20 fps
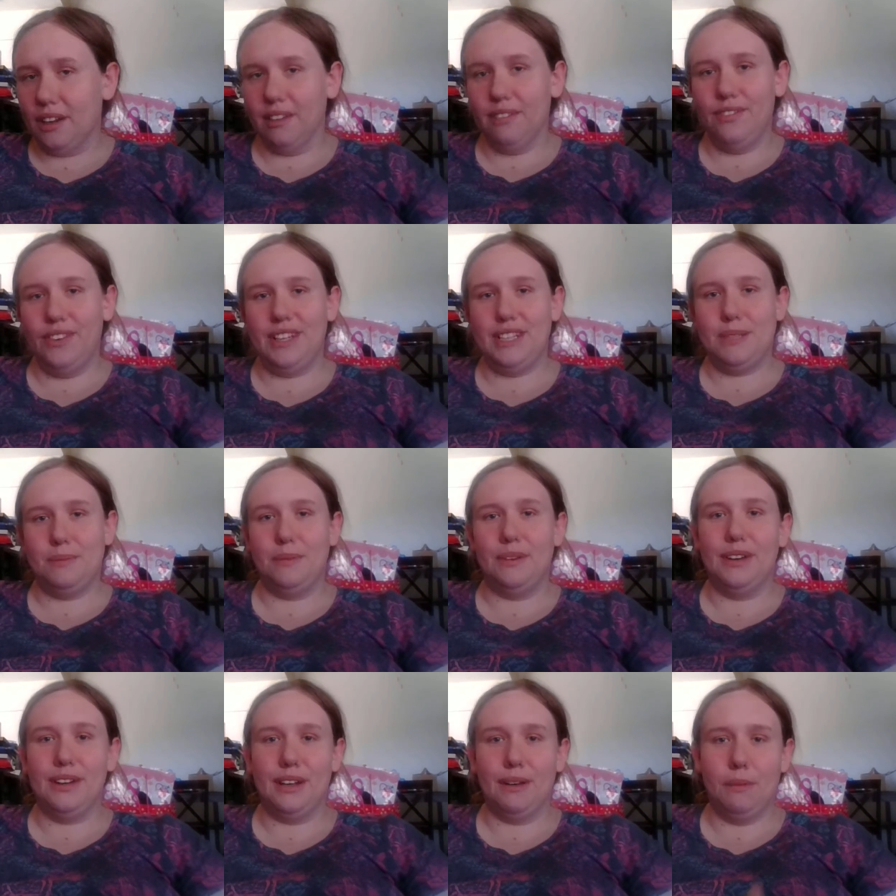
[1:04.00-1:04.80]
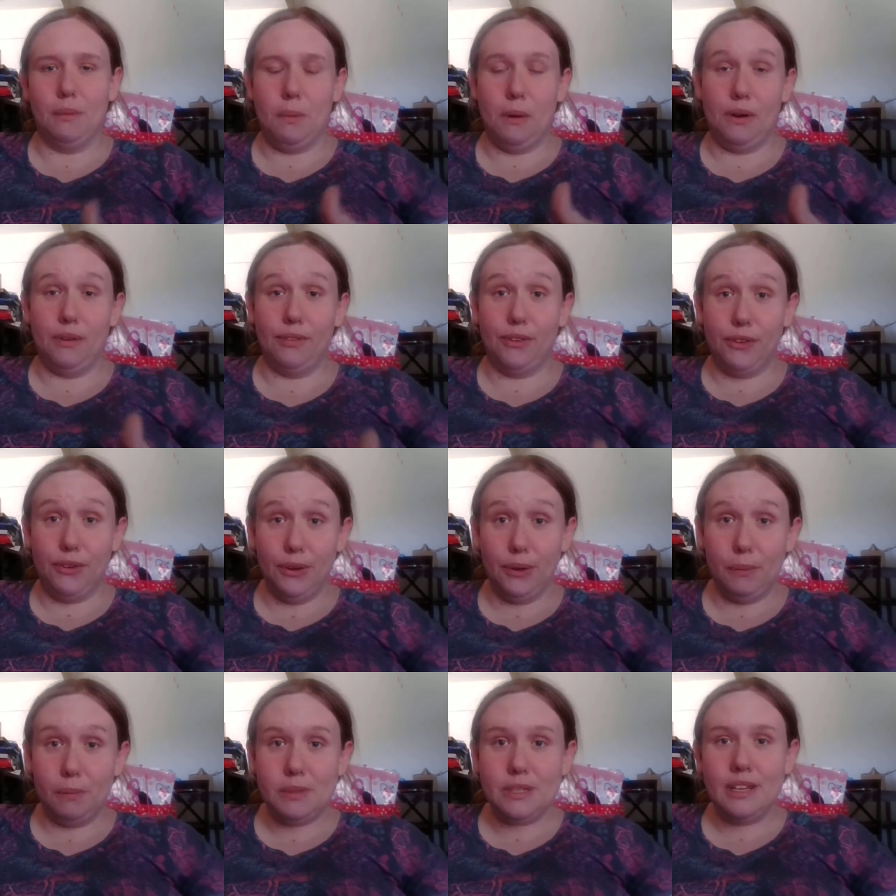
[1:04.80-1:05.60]
on Facebook, and I'm a part of
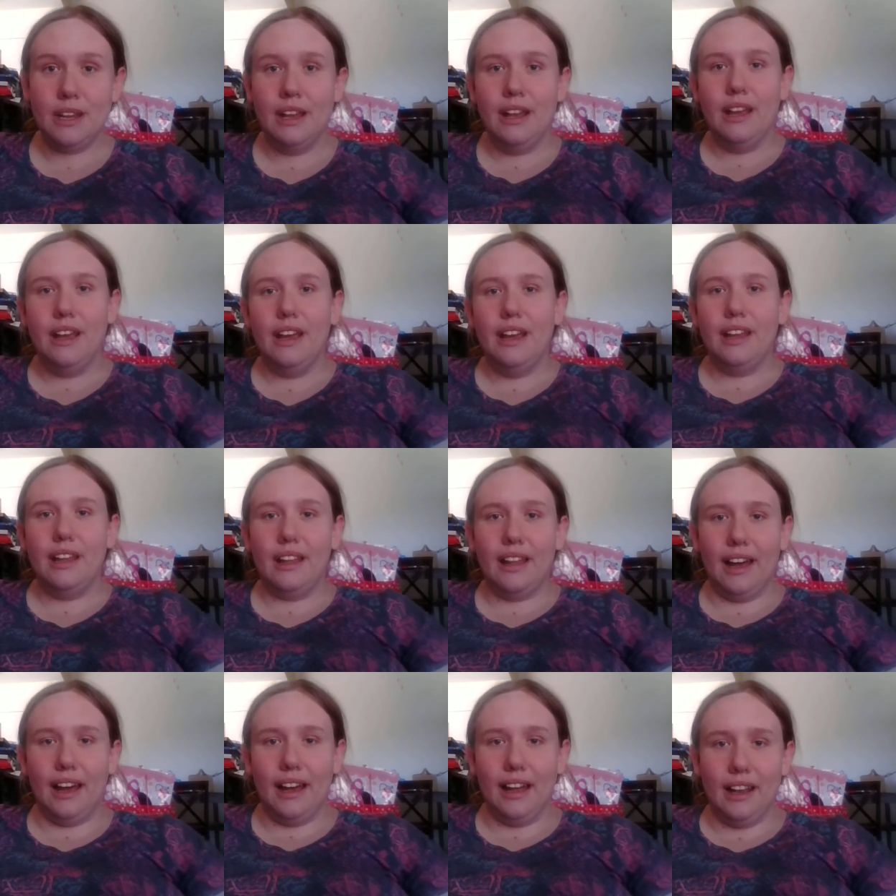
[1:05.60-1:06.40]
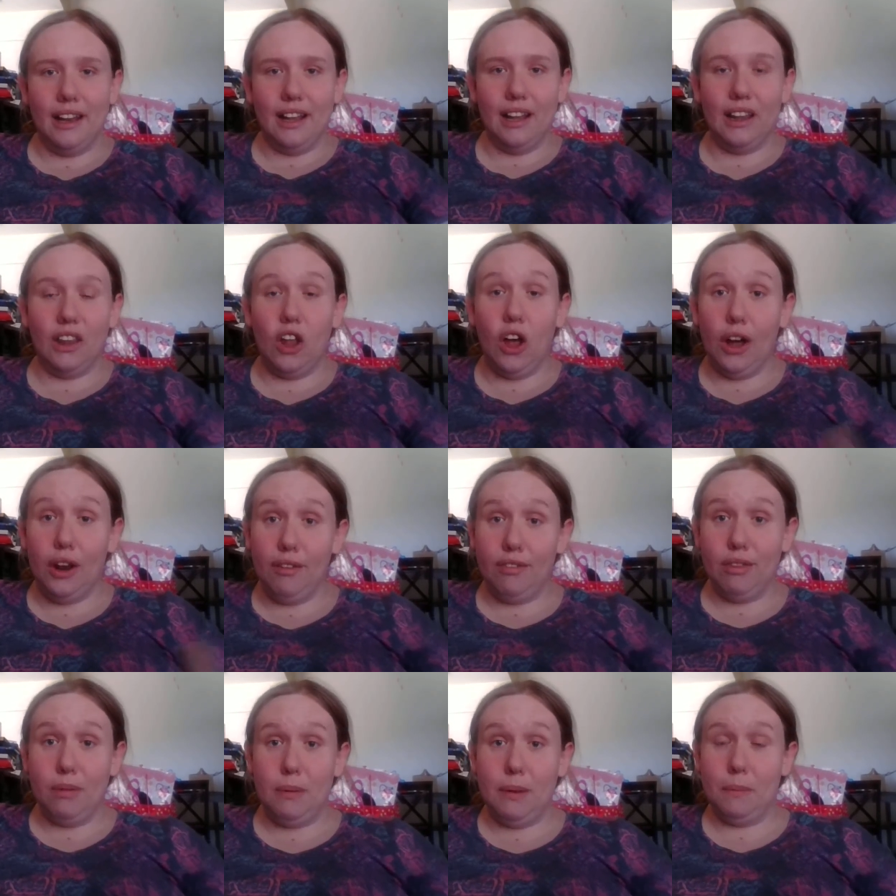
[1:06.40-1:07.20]
groups that a
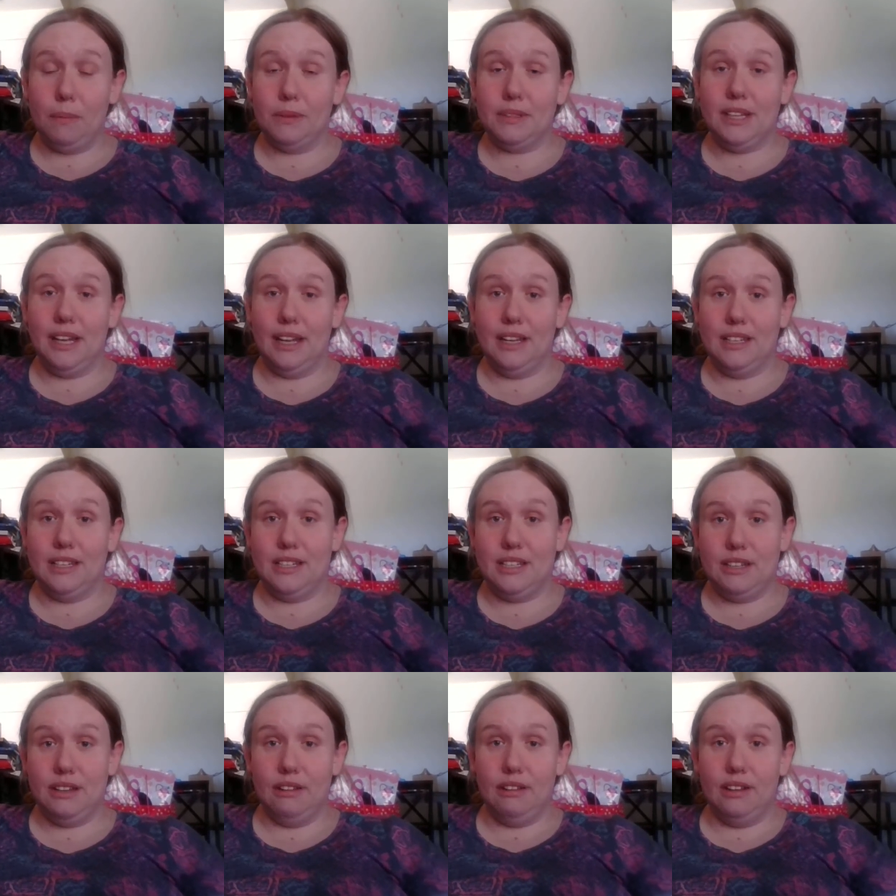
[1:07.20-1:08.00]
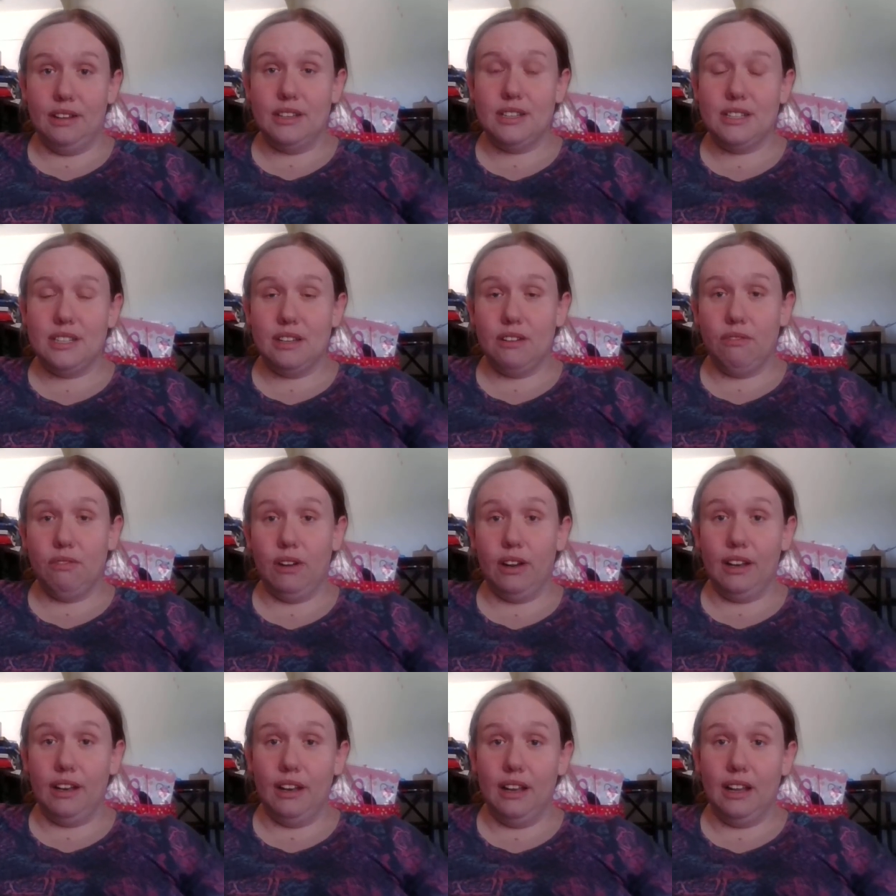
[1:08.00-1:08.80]
lot of the people tend to
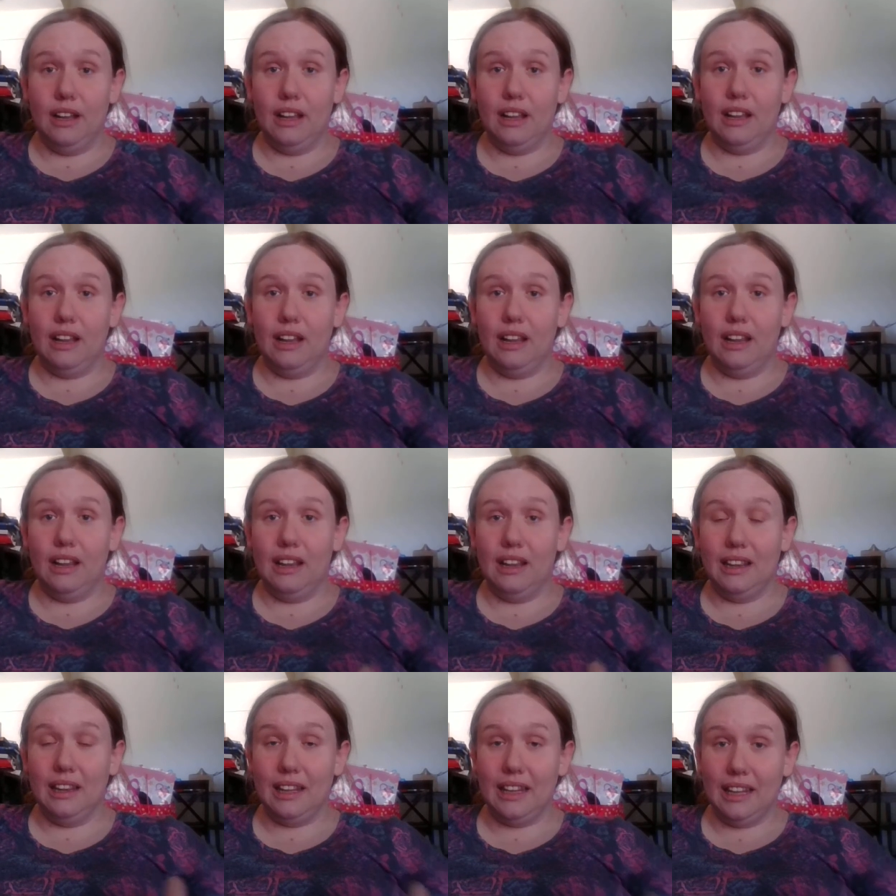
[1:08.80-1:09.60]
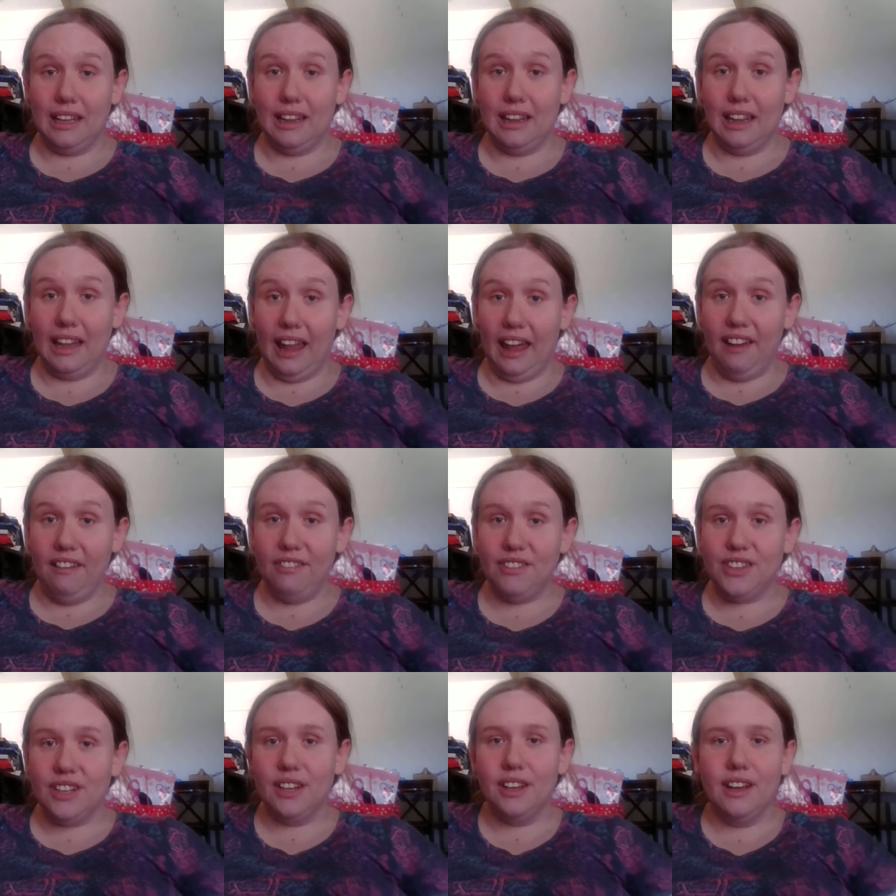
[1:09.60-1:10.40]
lean
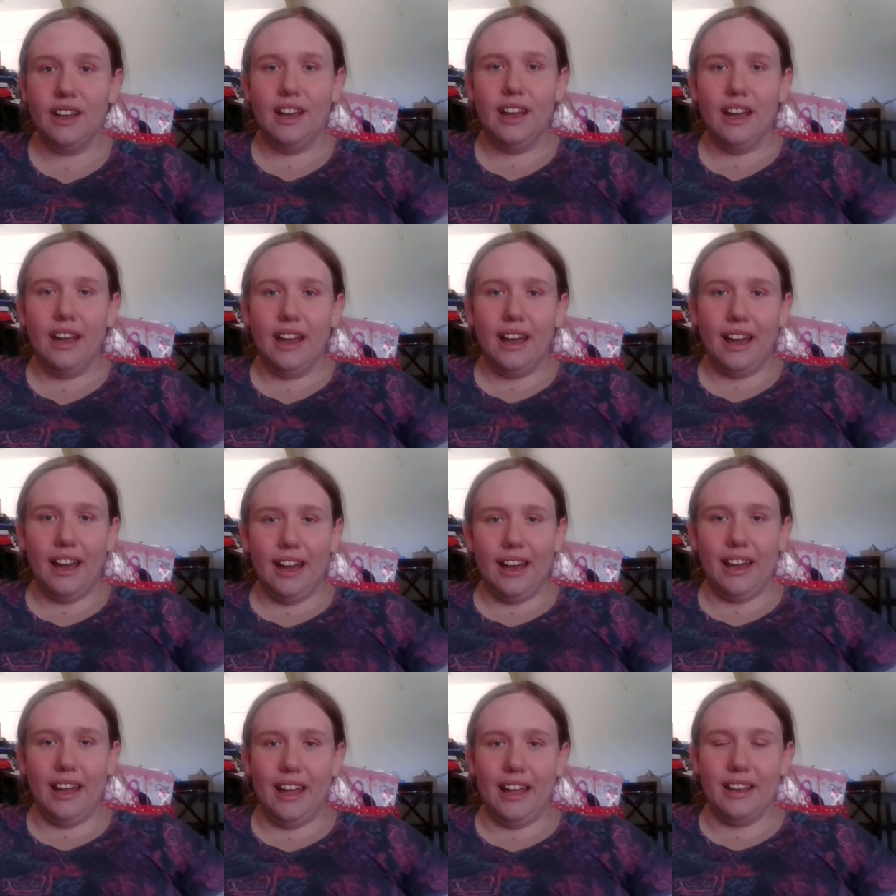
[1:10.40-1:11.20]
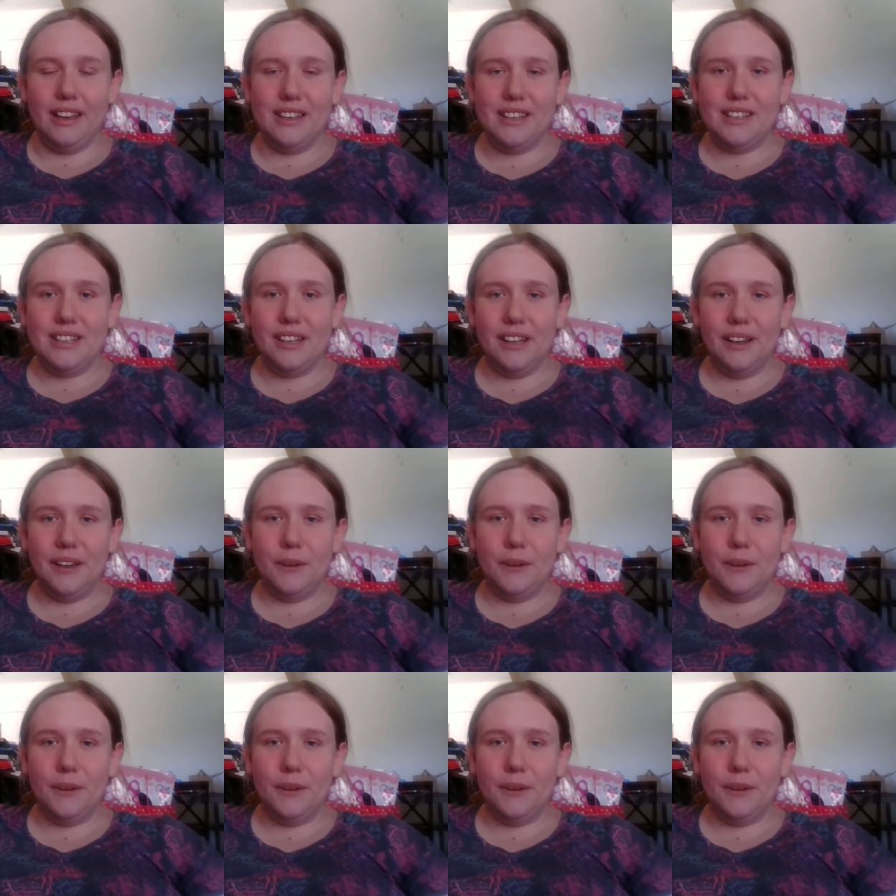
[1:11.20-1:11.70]
left, and